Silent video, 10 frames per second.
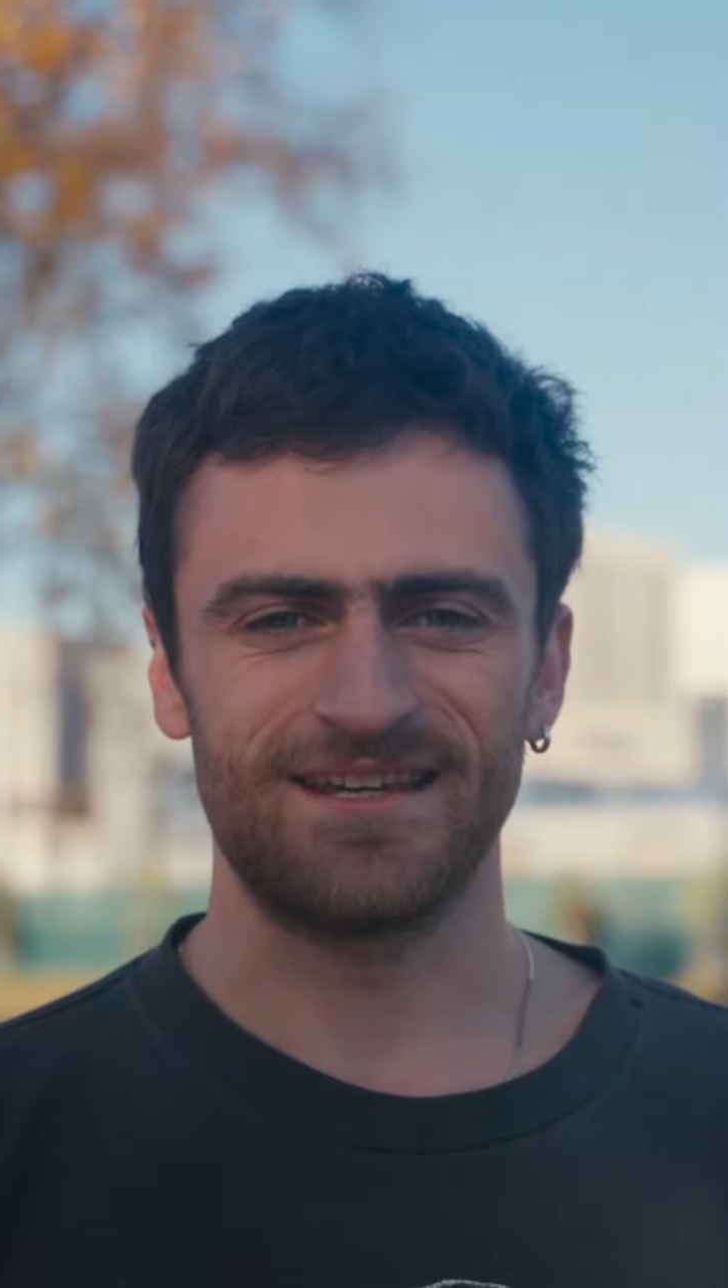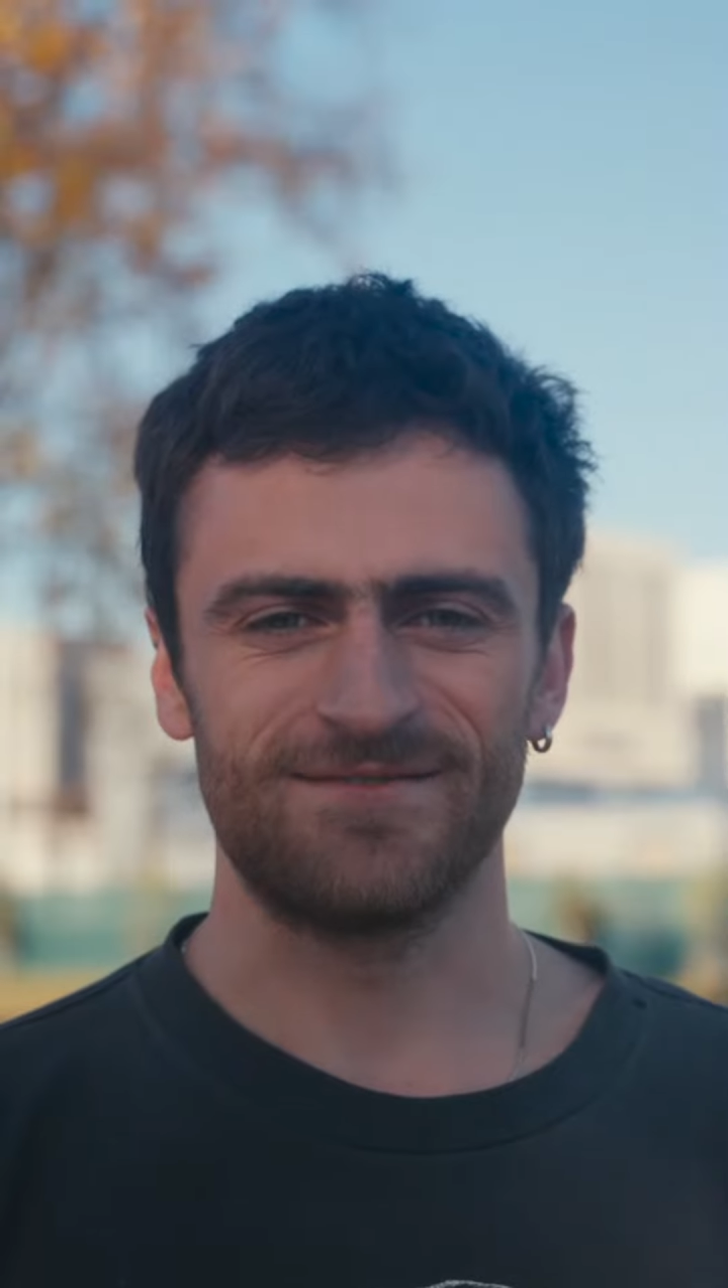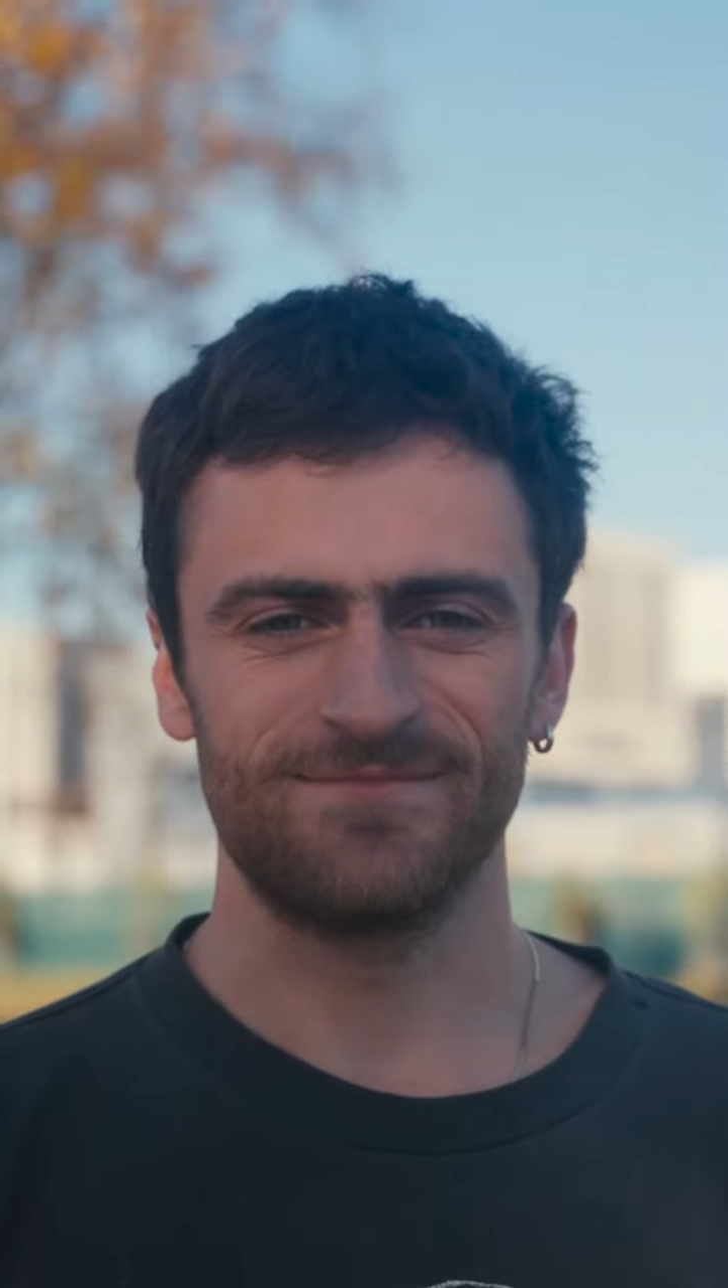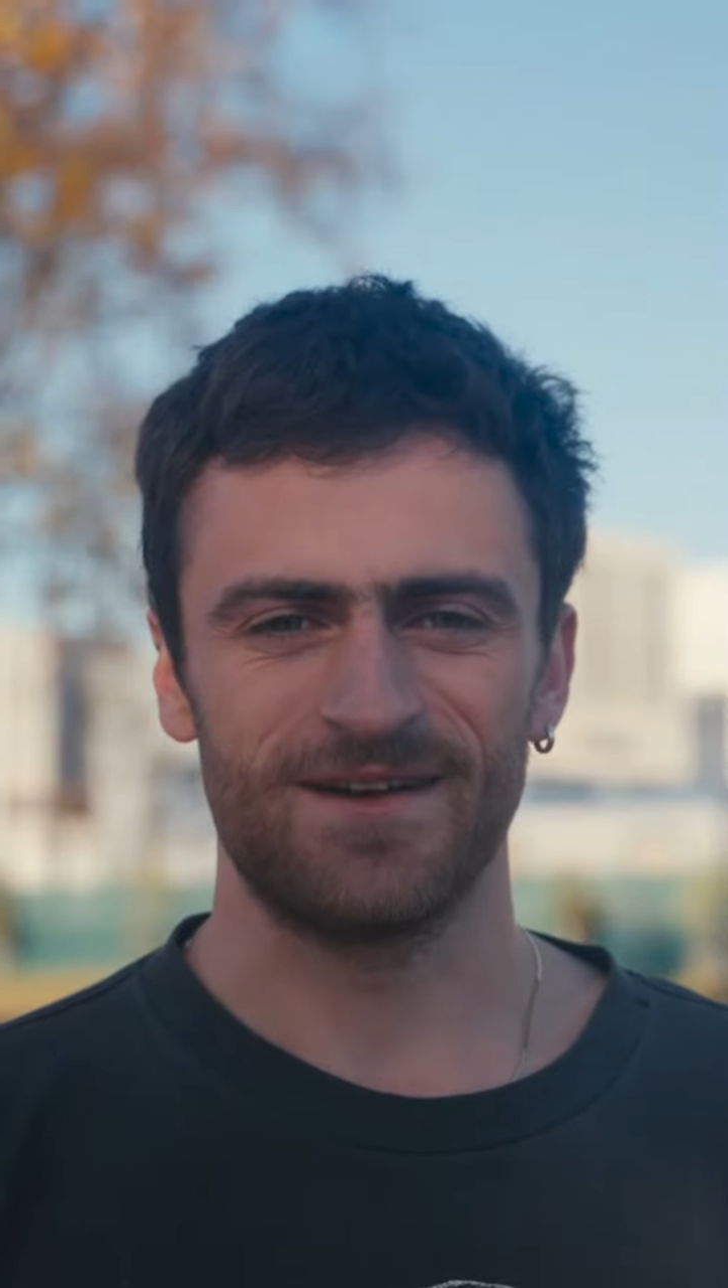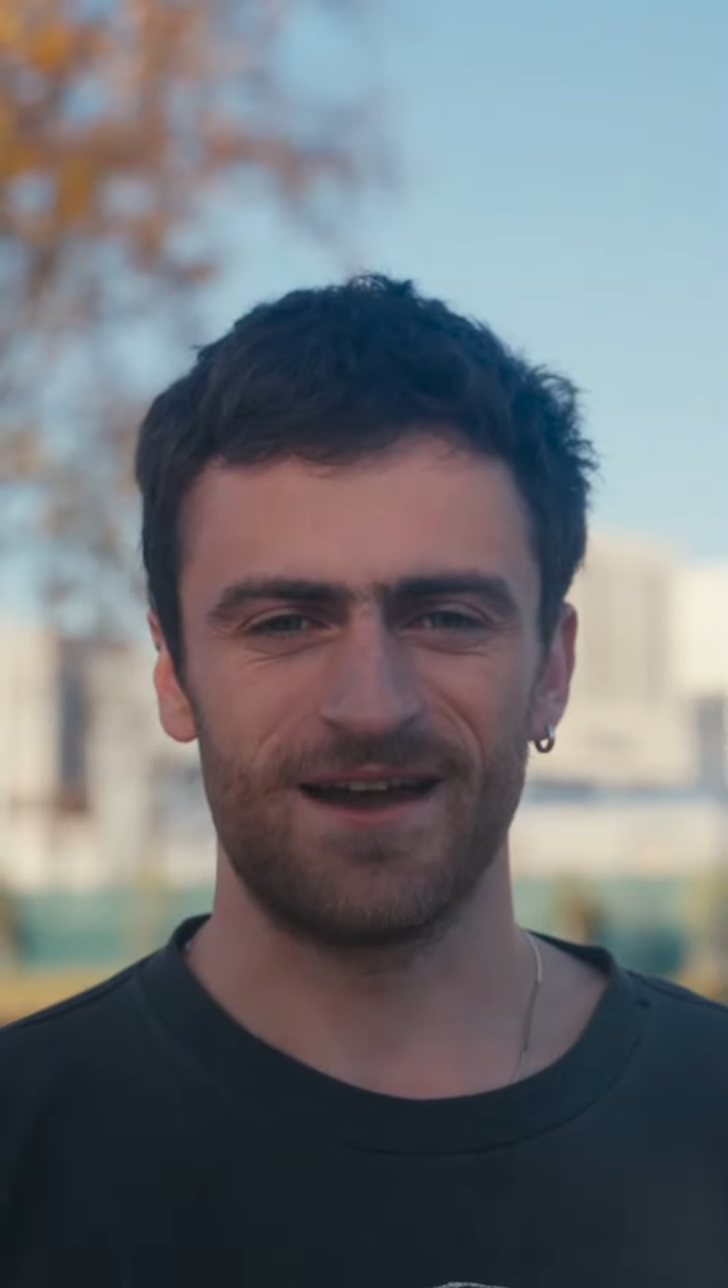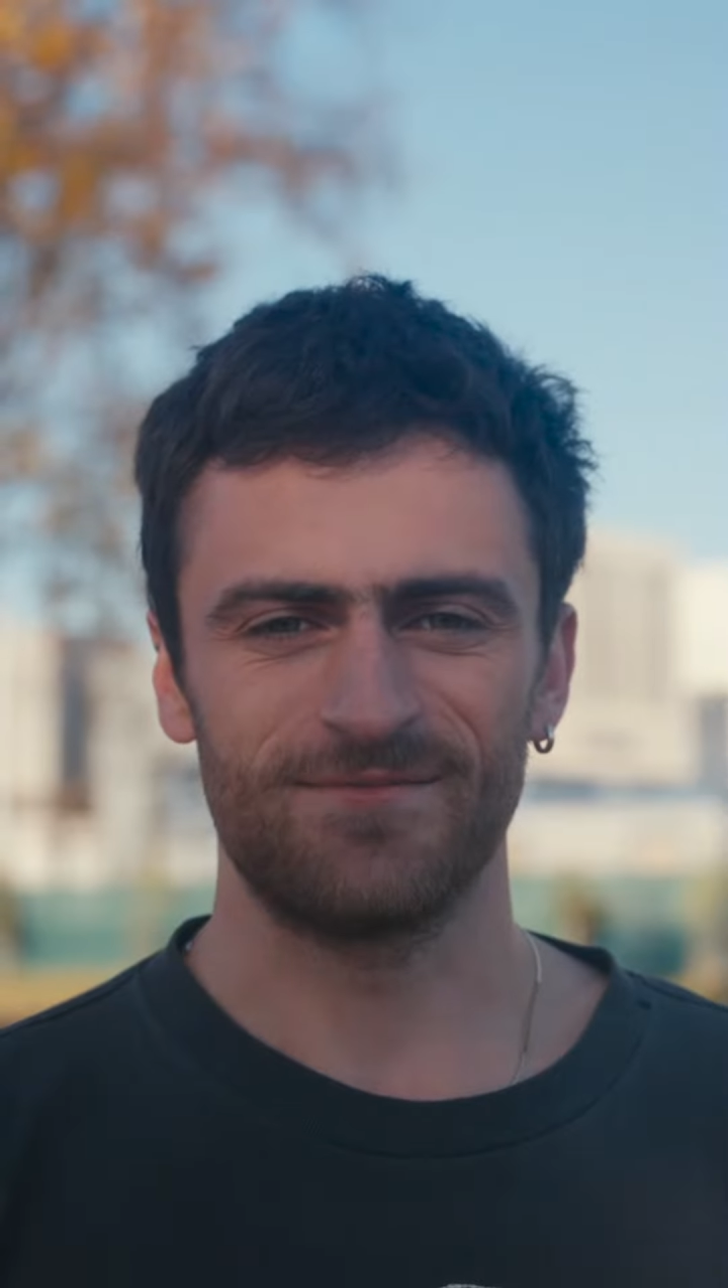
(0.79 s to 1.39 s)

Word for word: Liam.